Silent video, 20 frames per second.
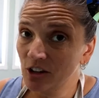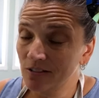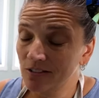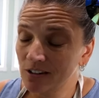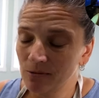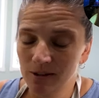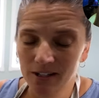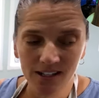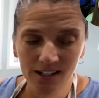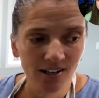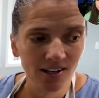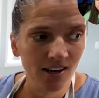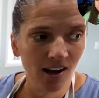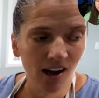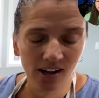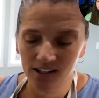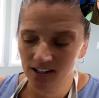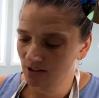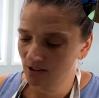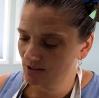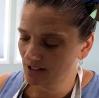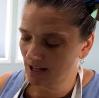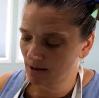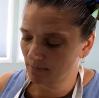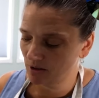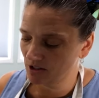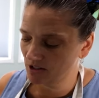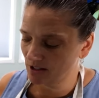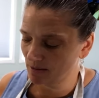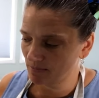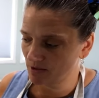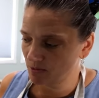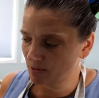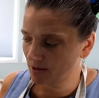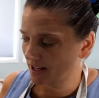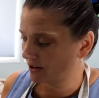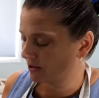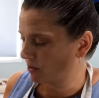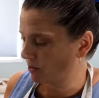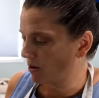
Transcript: Leftover, we did not eat those hamburgers up this